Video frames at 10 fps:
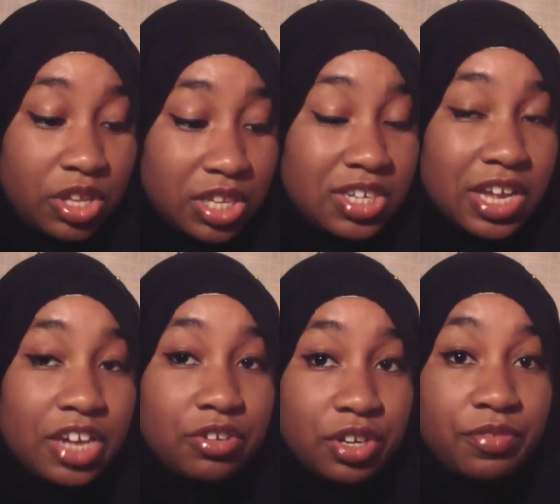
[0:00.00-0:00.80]
can get
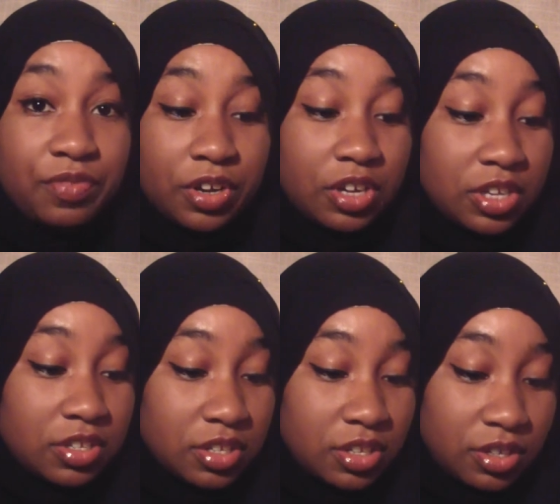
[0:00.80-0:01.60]
dehydrated very
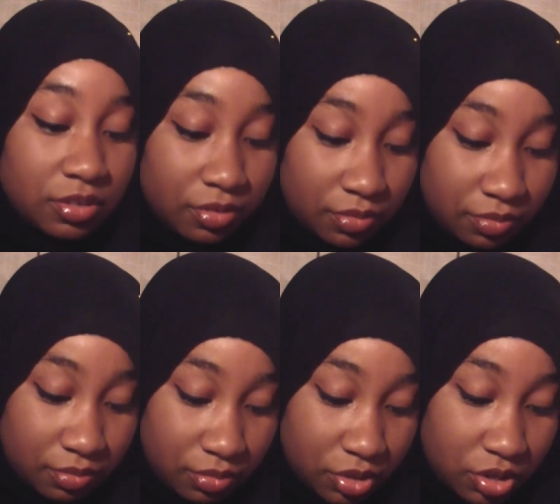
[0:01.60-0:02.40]
easily
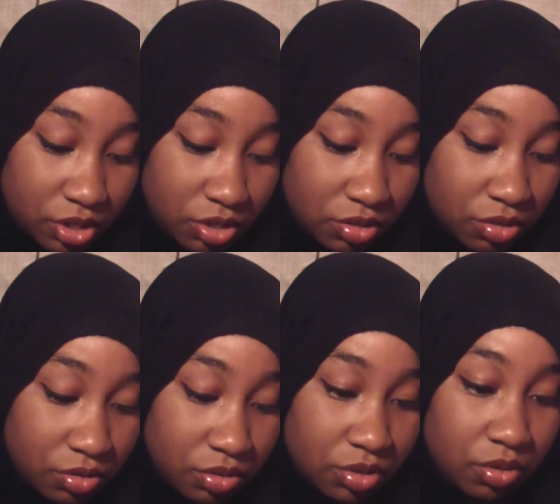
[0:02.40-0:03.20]
because you
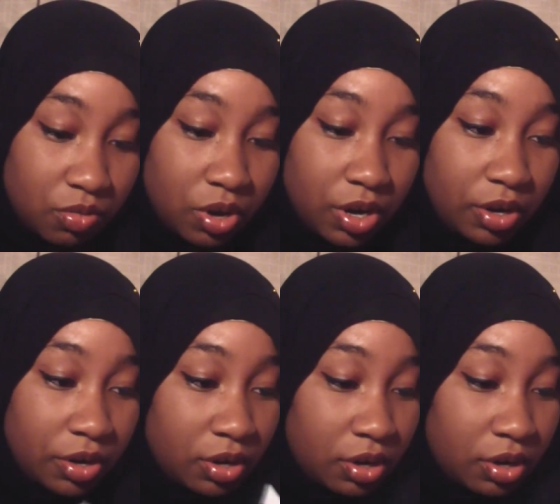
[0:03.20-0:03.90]
lose water.